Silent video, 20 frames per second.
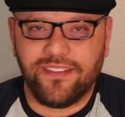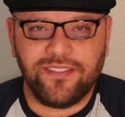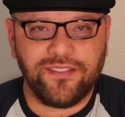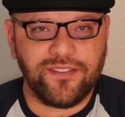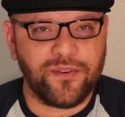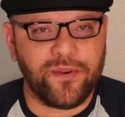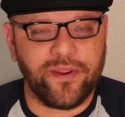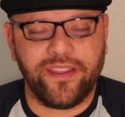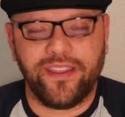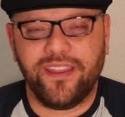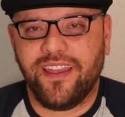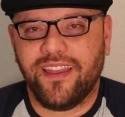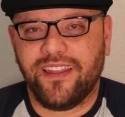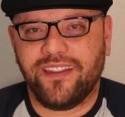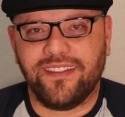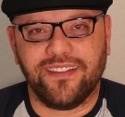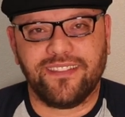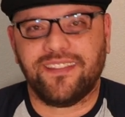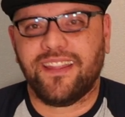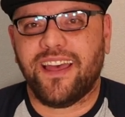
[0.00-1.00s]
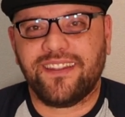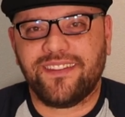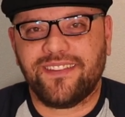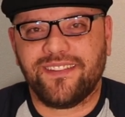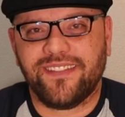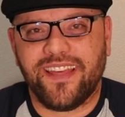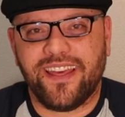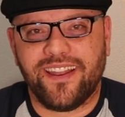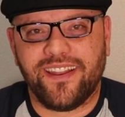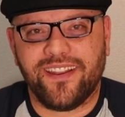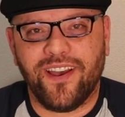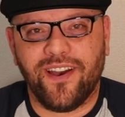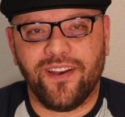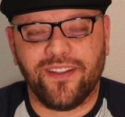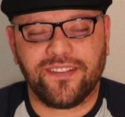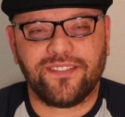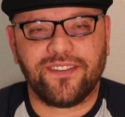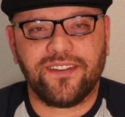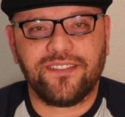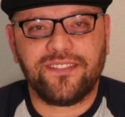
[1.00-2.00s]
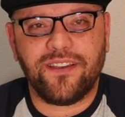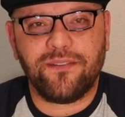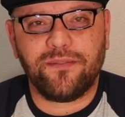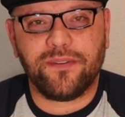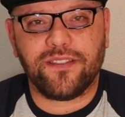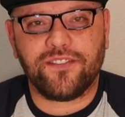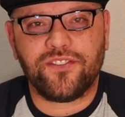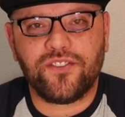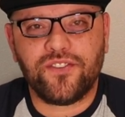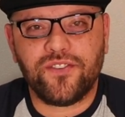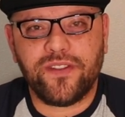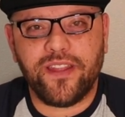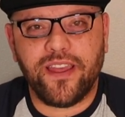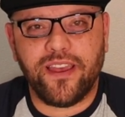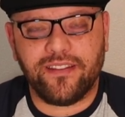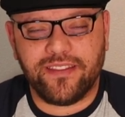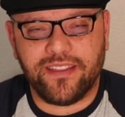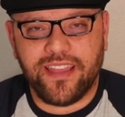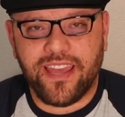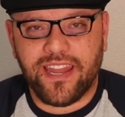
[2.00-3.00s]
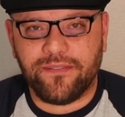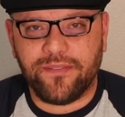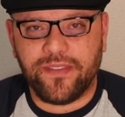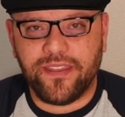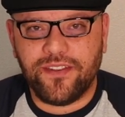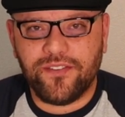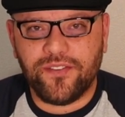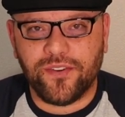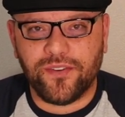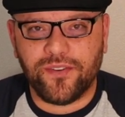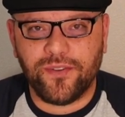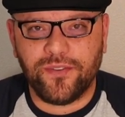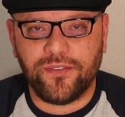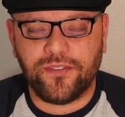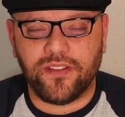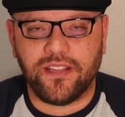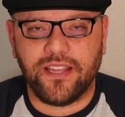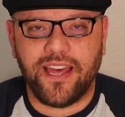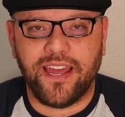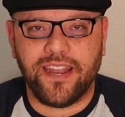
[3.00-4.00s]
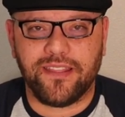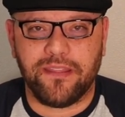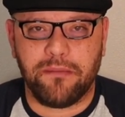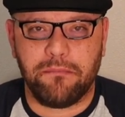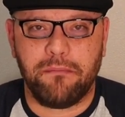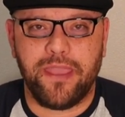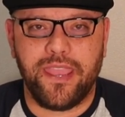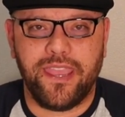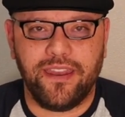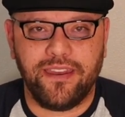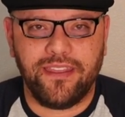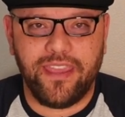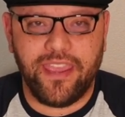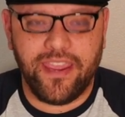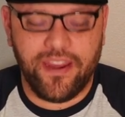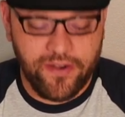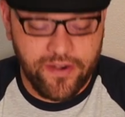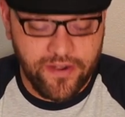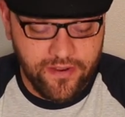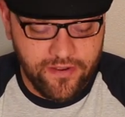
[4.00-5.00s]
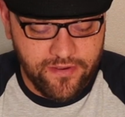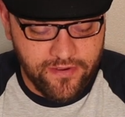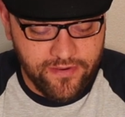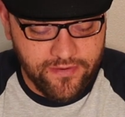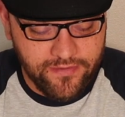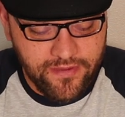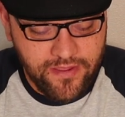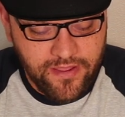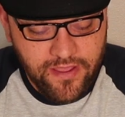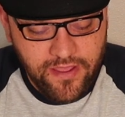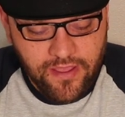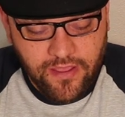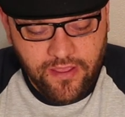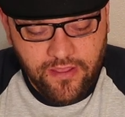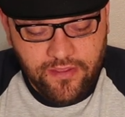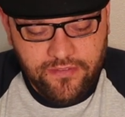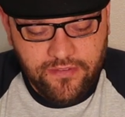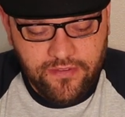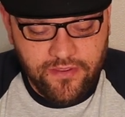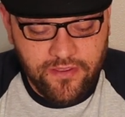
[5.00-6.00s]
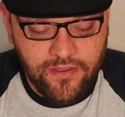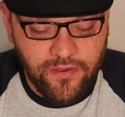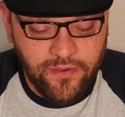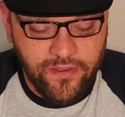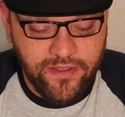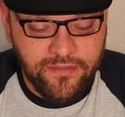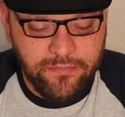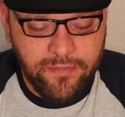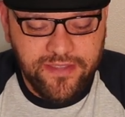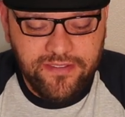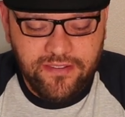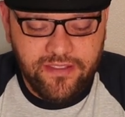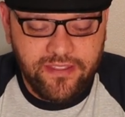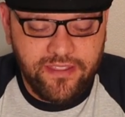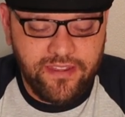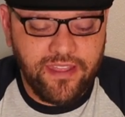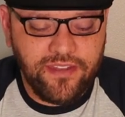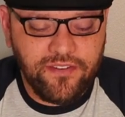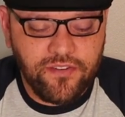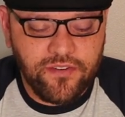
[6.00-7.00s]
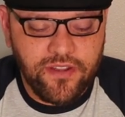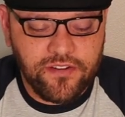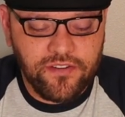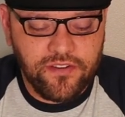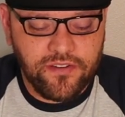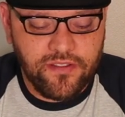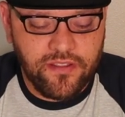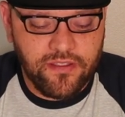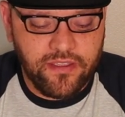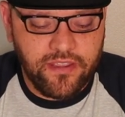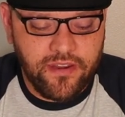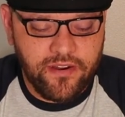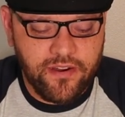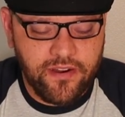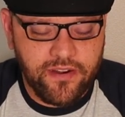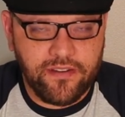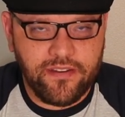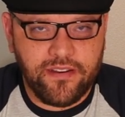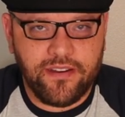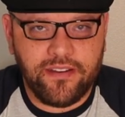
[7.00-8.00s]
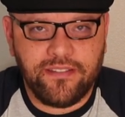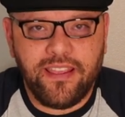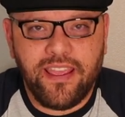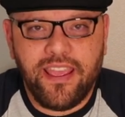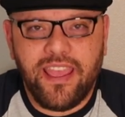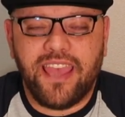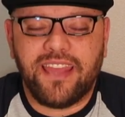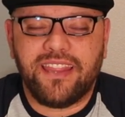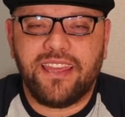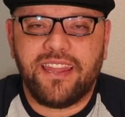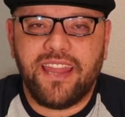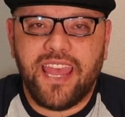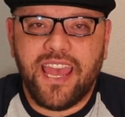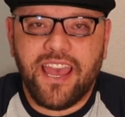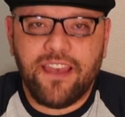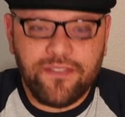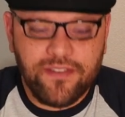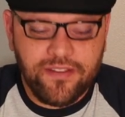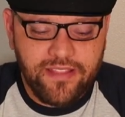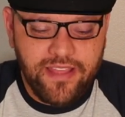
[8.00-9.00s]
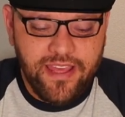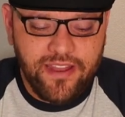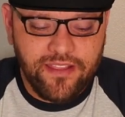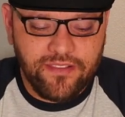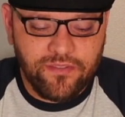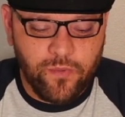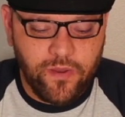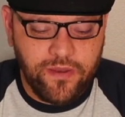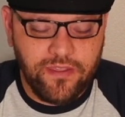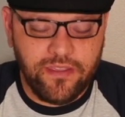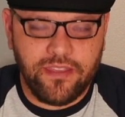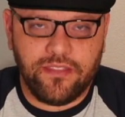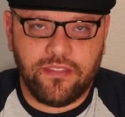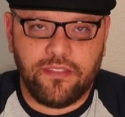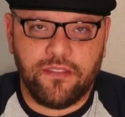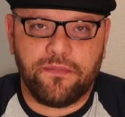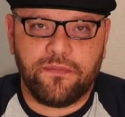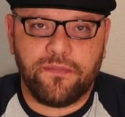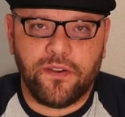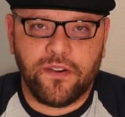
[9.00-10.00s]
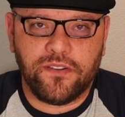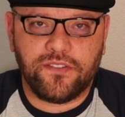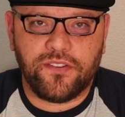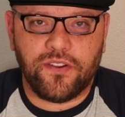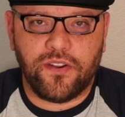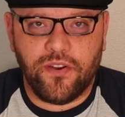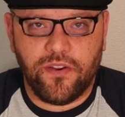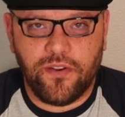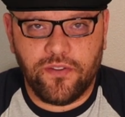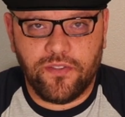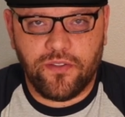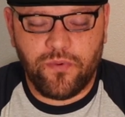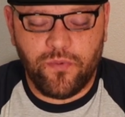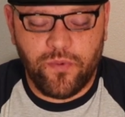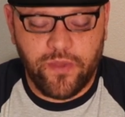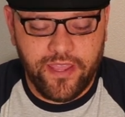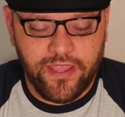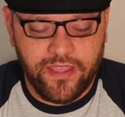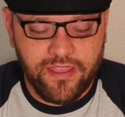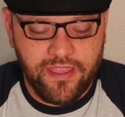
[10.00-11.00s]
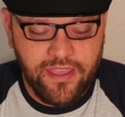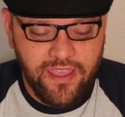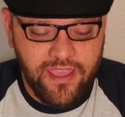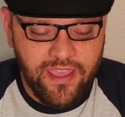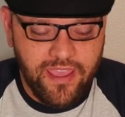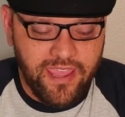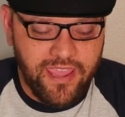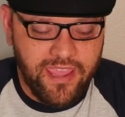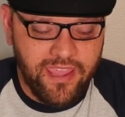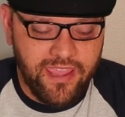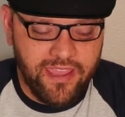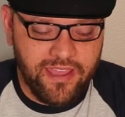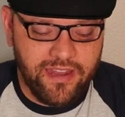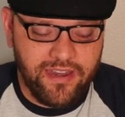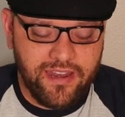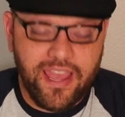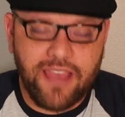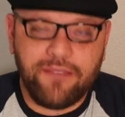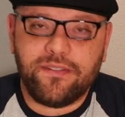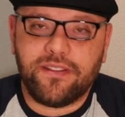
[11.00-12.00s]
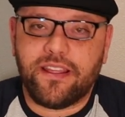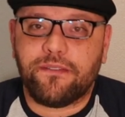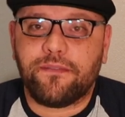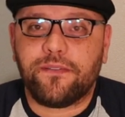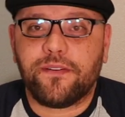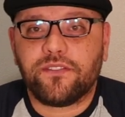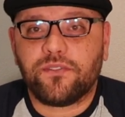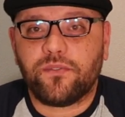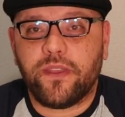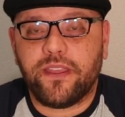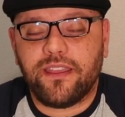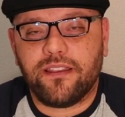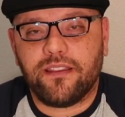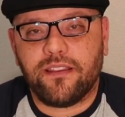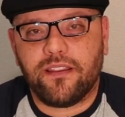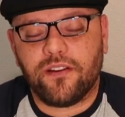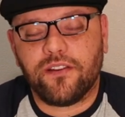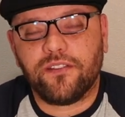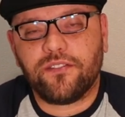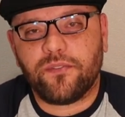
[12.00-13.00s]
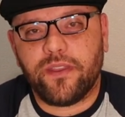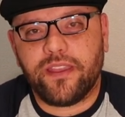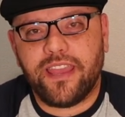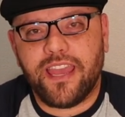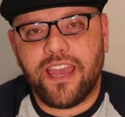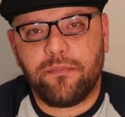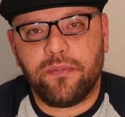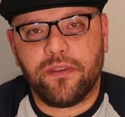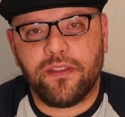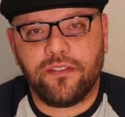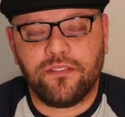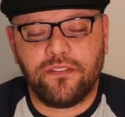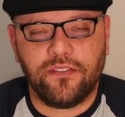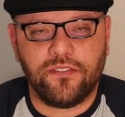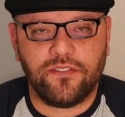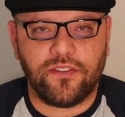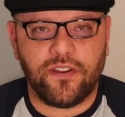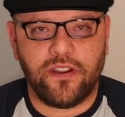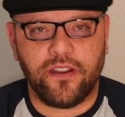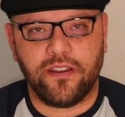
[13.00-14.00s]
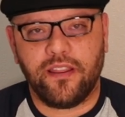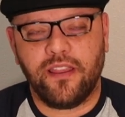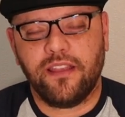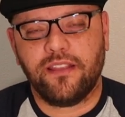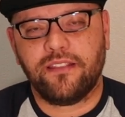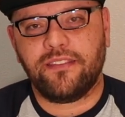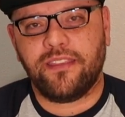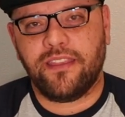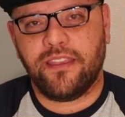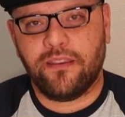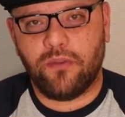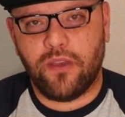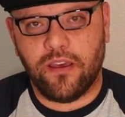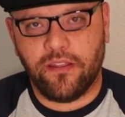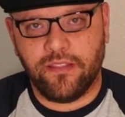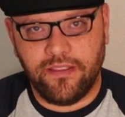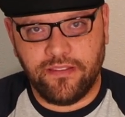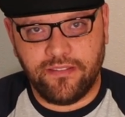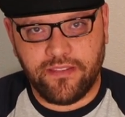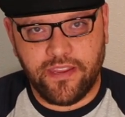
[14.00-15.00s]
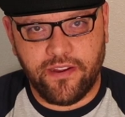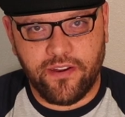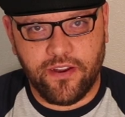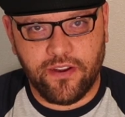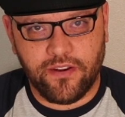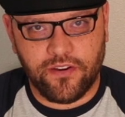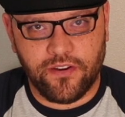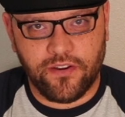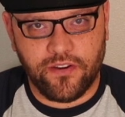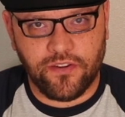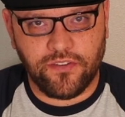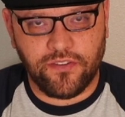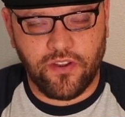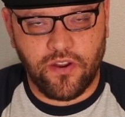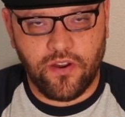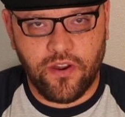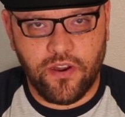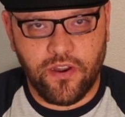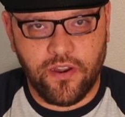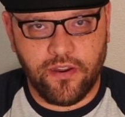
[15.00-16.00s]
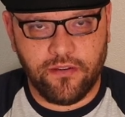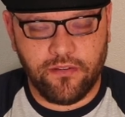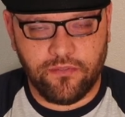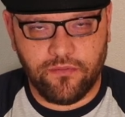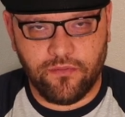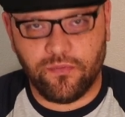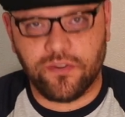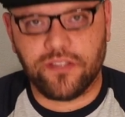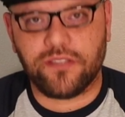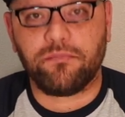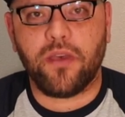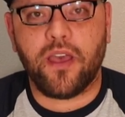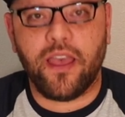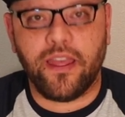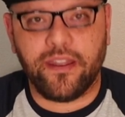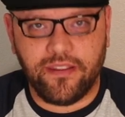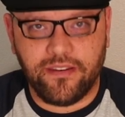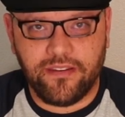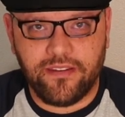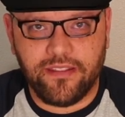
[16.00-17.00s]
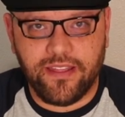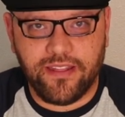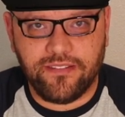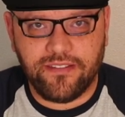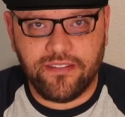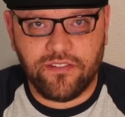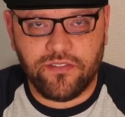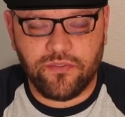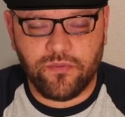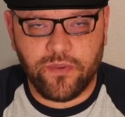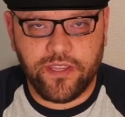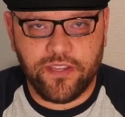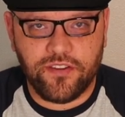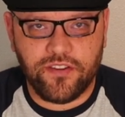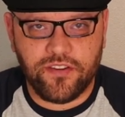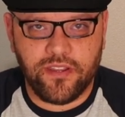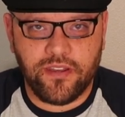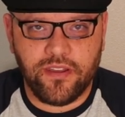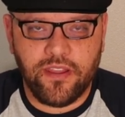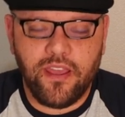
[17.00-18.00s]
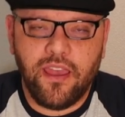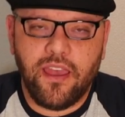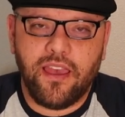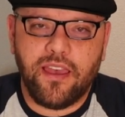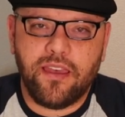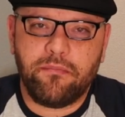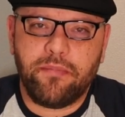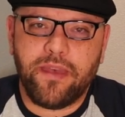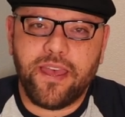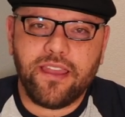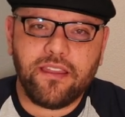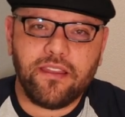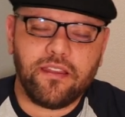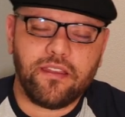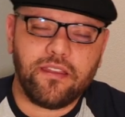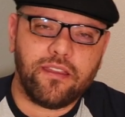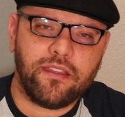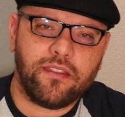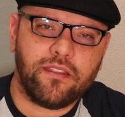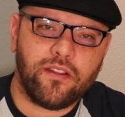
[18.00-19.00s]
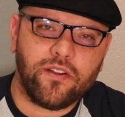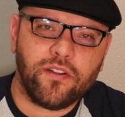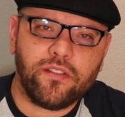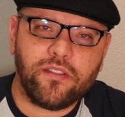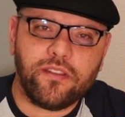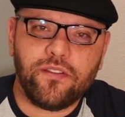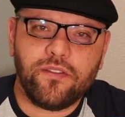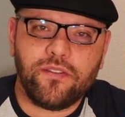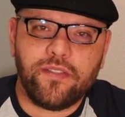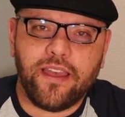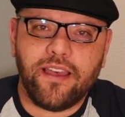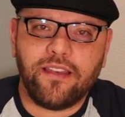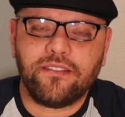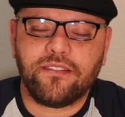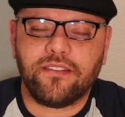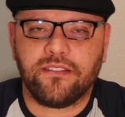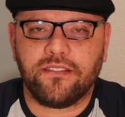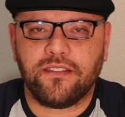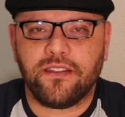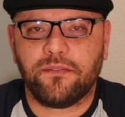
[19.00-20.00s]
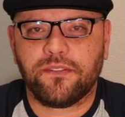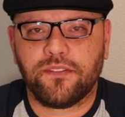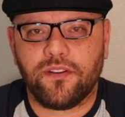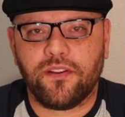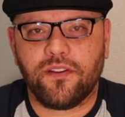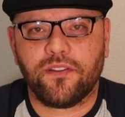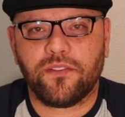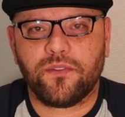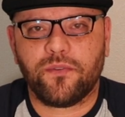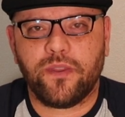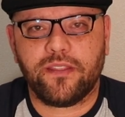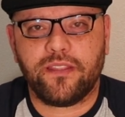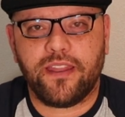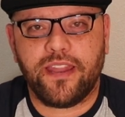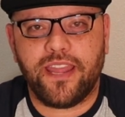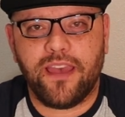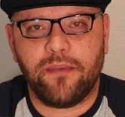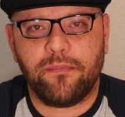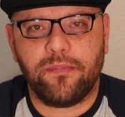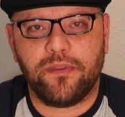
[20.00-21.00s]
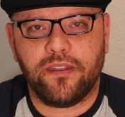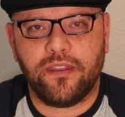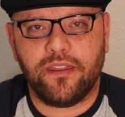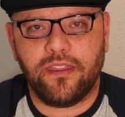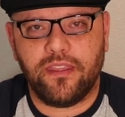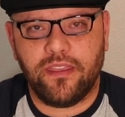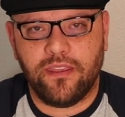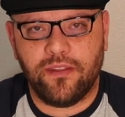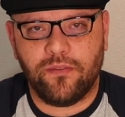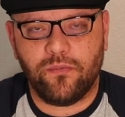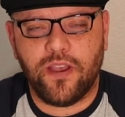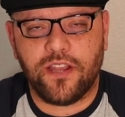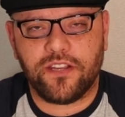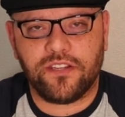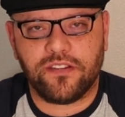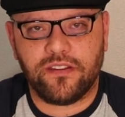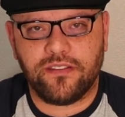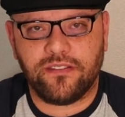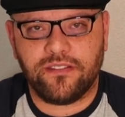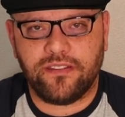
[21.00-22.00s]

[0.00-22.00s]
This story does not do that at all. It starts out with a shootout to kind of introduce a lot of the main characters. So it's basically an introduction to the characters, and then after that is when you get the first earthquake. And after that first quake, earthquake happens, you start seeing how these characters are responding to that situation. Uh, back in the early 2000s, there was an earthquake that happened in Washington